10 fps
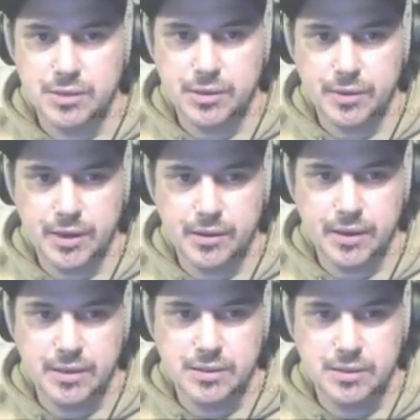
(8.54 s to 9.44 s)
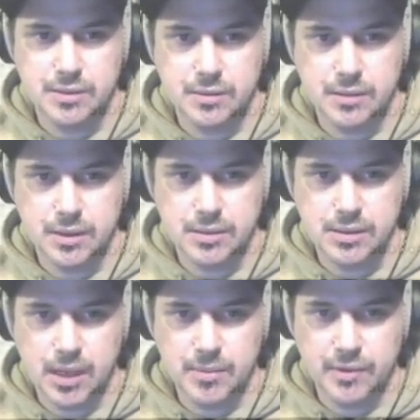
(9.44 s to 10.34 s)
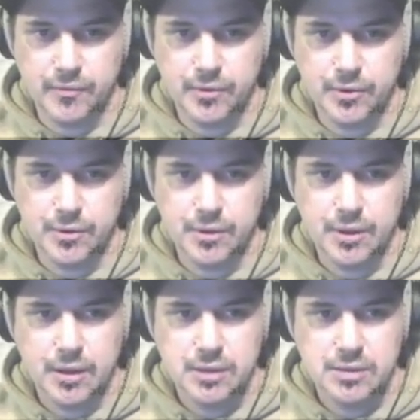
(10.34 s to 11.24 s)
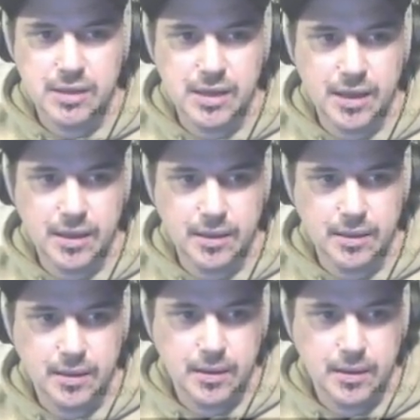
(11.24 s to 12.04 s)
So here is the assignment for today.